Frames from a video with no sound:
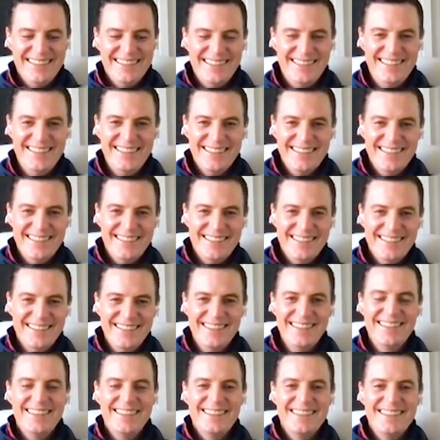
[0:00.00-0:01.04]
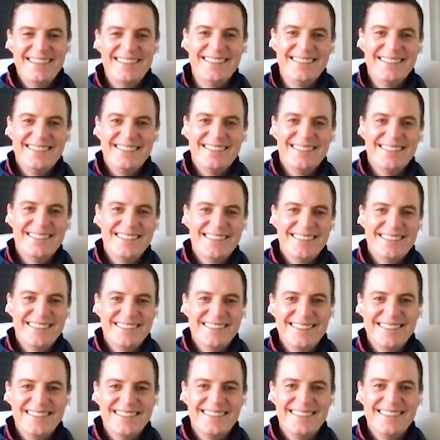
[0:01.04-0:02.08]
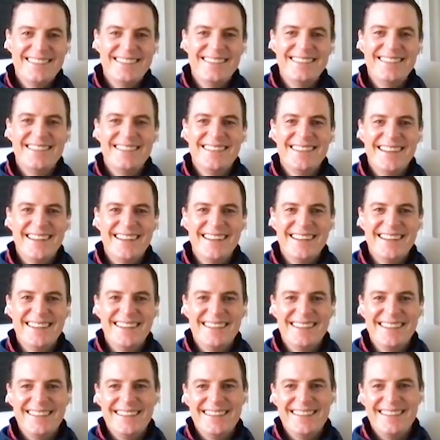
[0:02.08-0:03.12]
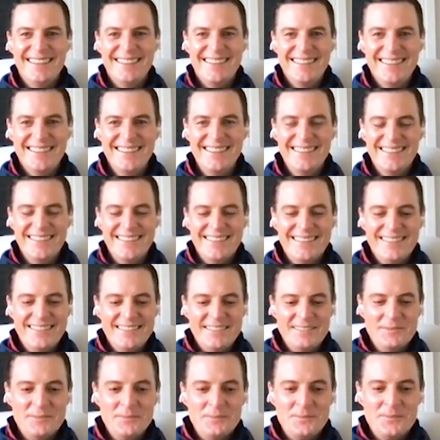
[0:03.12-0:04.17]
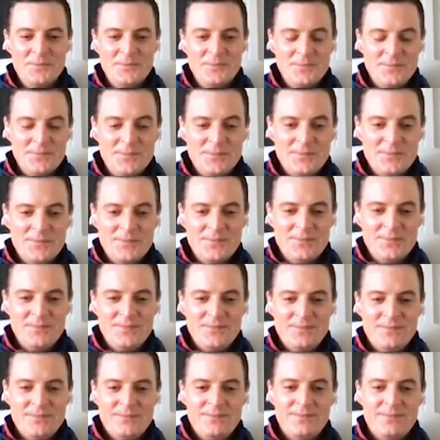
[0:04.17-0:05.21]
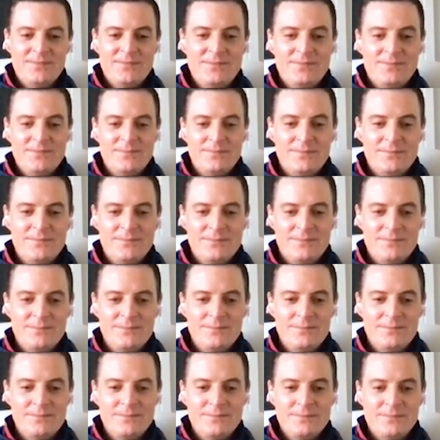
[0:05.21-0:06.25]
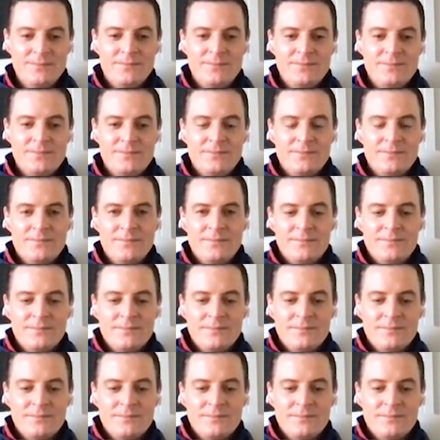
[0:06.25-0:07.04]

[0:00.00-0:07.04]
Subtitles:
[no speech]